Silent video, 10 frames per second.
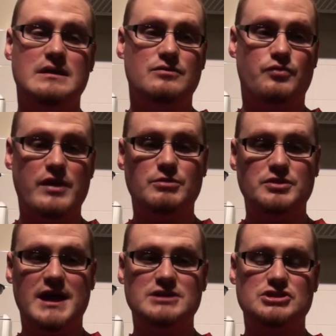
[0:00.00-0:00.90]
Rainbow
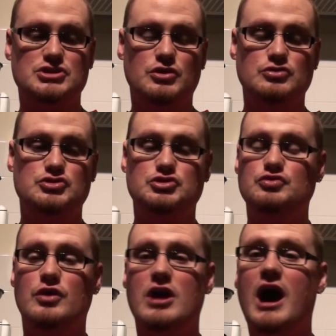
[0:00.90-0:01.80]
Dash is going to
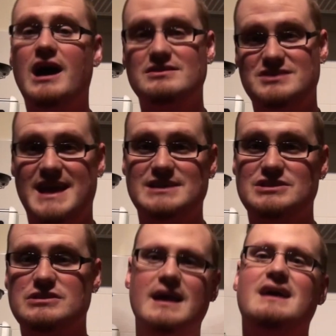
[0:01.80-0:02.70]
do a
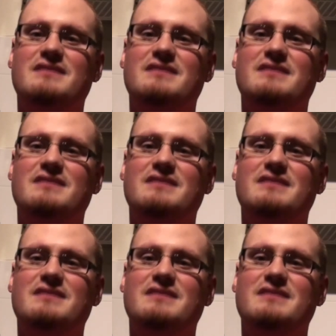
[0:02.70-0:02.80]
contest.